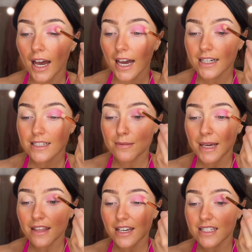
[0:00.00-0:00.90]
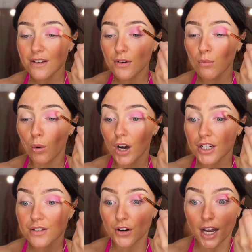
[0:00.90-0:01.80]
And to make things even
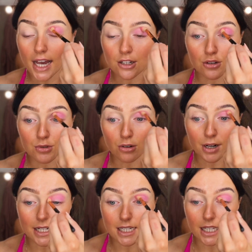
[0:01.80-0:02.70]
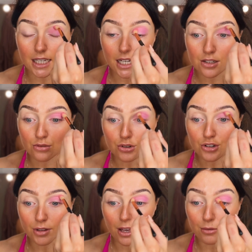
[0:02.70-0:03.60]
worse for Ed, who was already like a
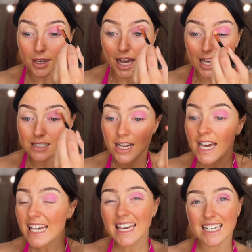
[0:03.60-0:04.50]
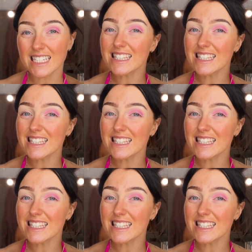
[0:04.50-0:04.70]
social outcast, he had a